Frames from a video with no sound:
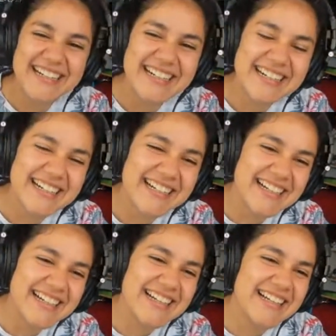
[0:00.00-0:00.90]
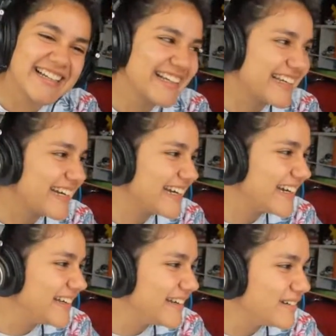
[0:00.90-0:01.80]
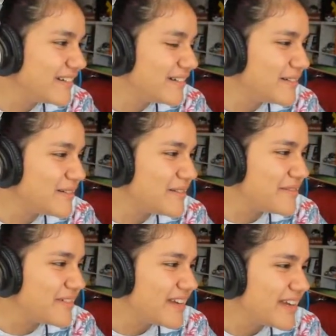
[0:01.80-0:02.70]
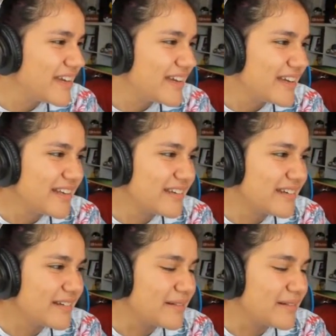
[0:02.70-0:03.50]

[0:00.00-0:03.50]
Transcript: [no speech]